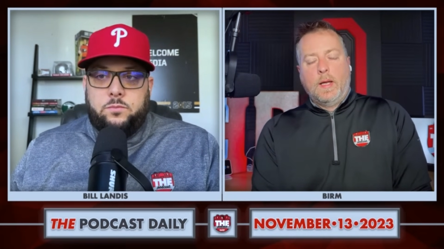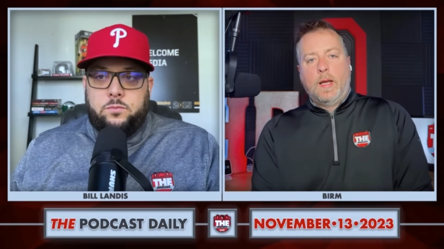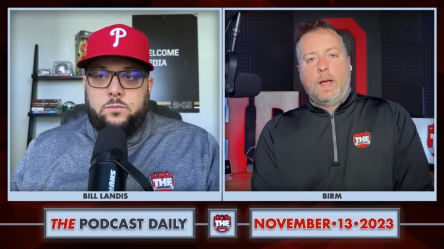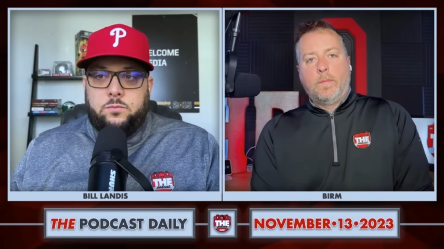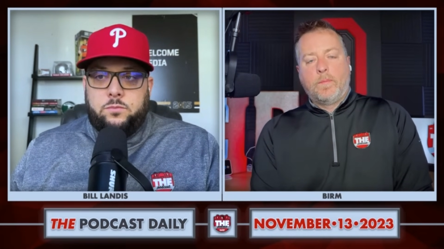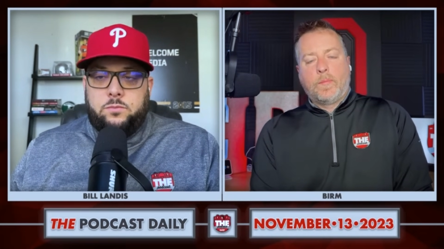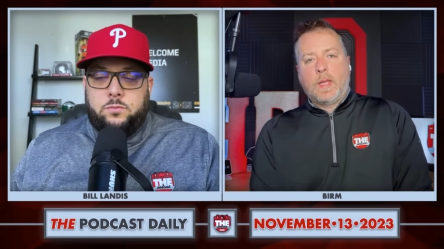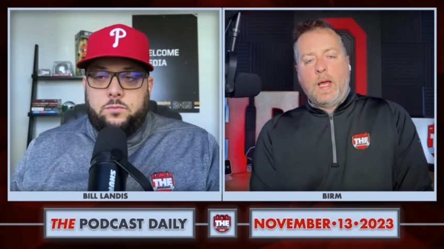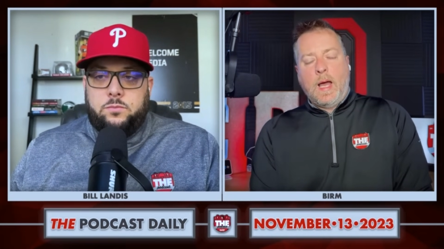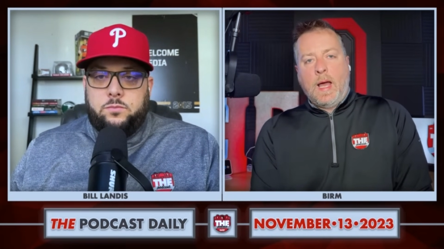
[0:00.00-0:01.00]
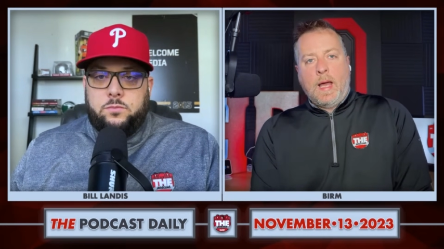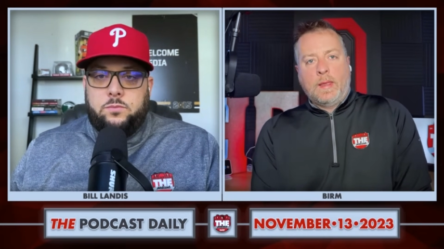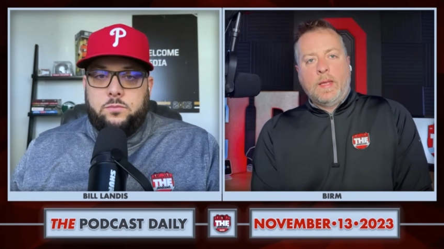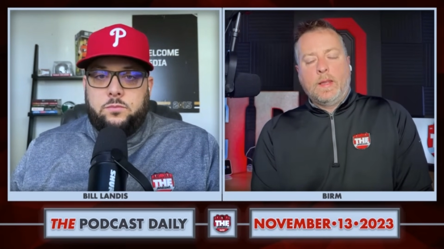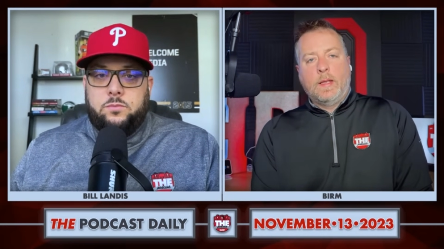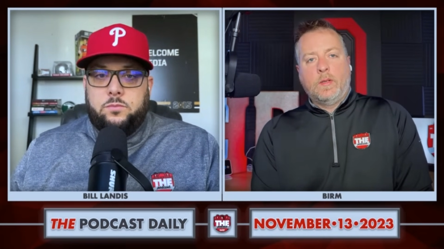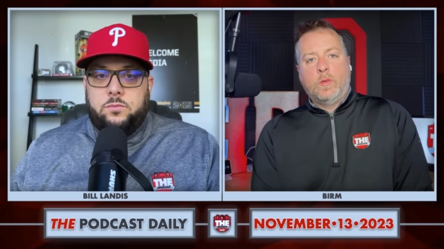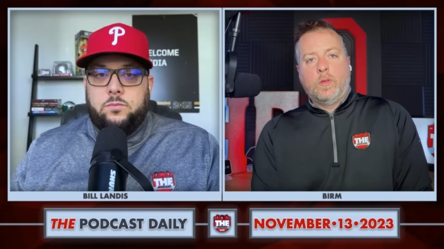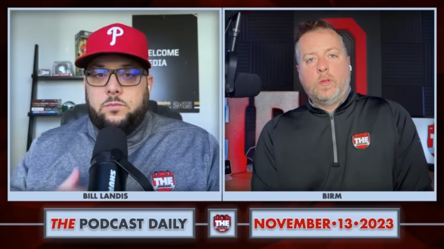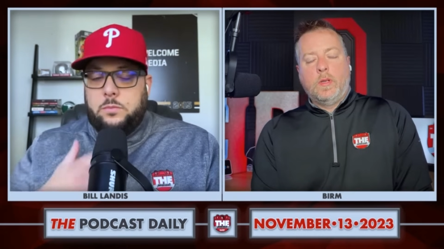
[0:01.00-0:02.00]
Speaker 1: Um, I, I think that
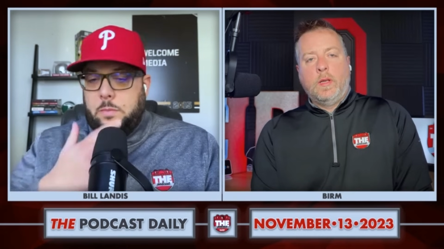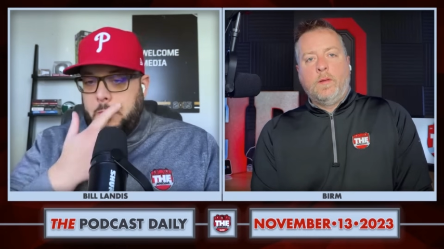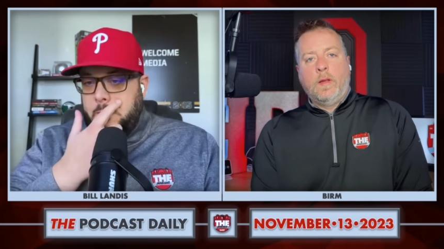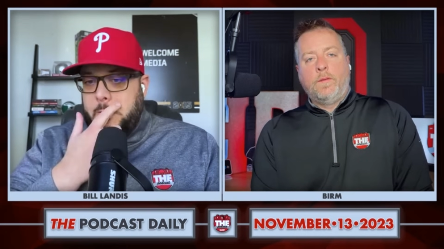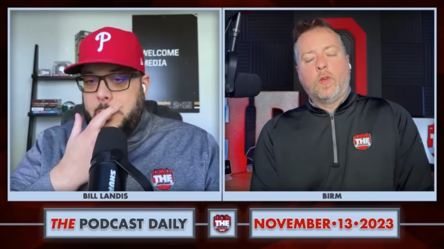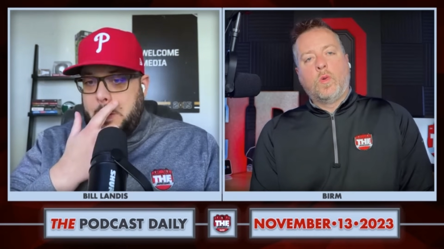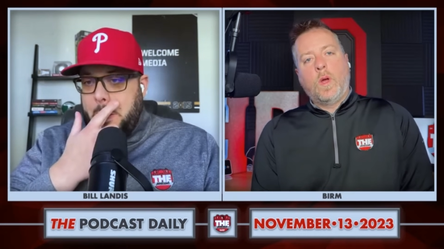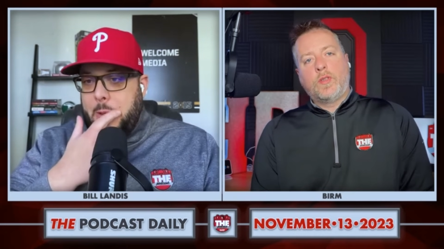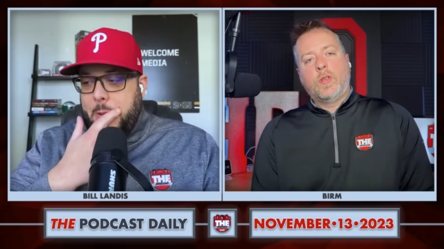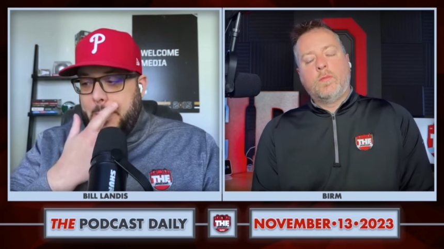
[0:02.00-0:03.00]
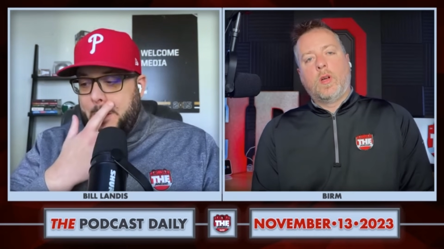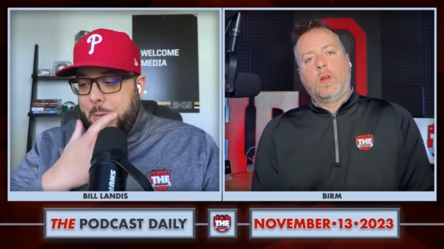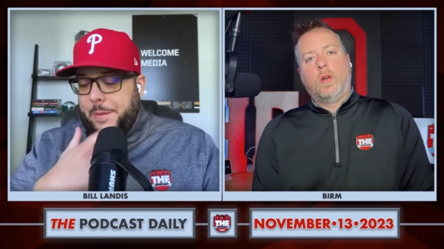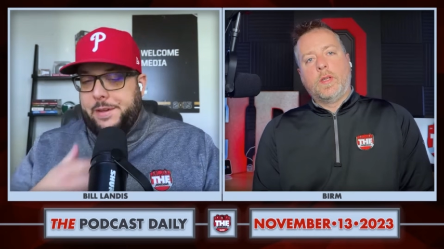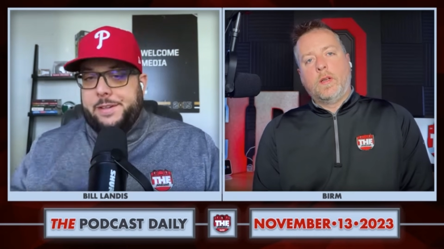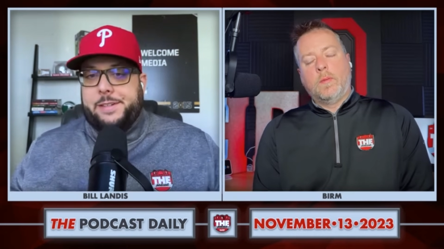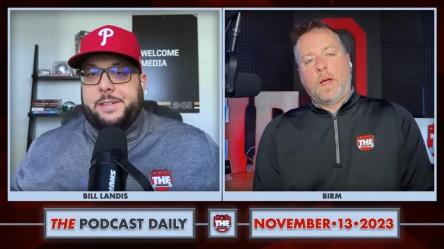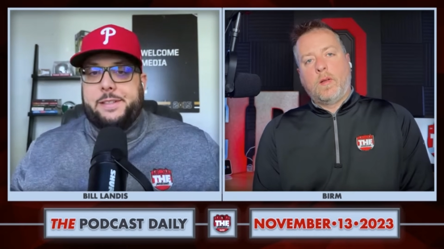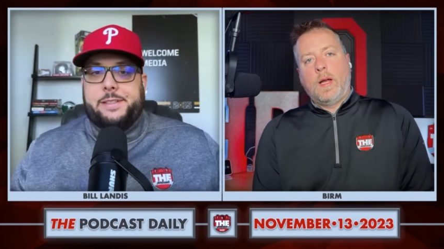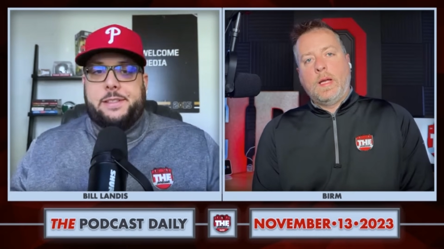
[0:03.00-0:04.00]
if, if your question mark all year
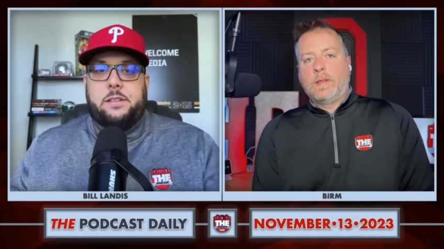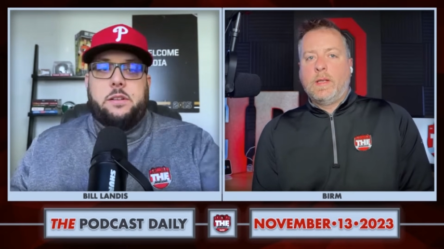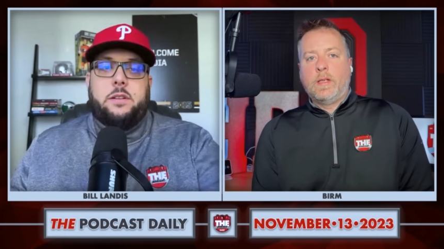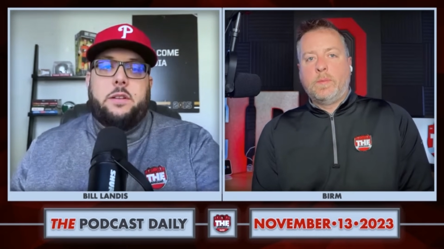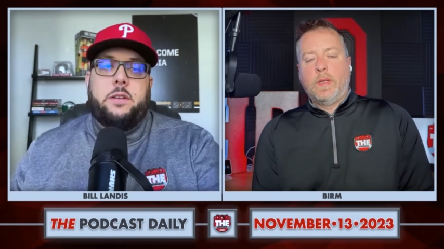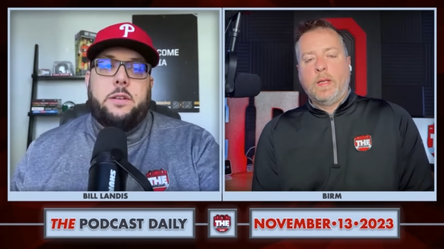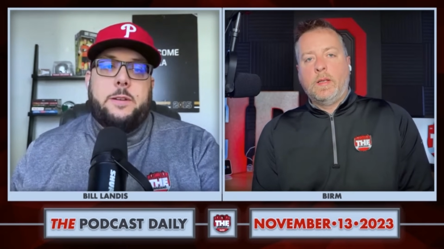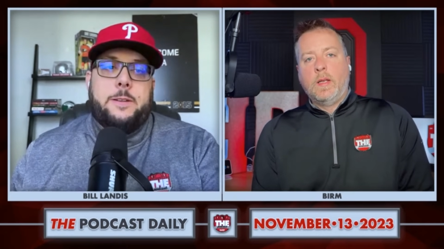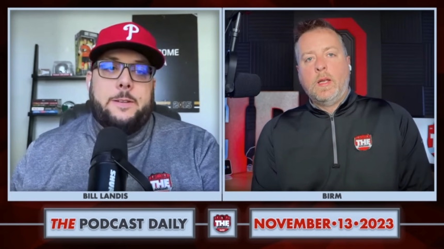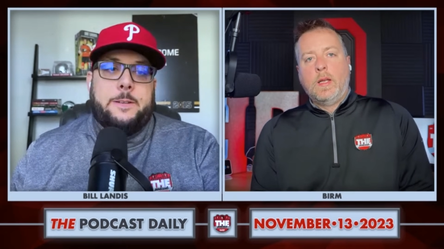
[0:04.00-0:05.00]
about Ohio State has been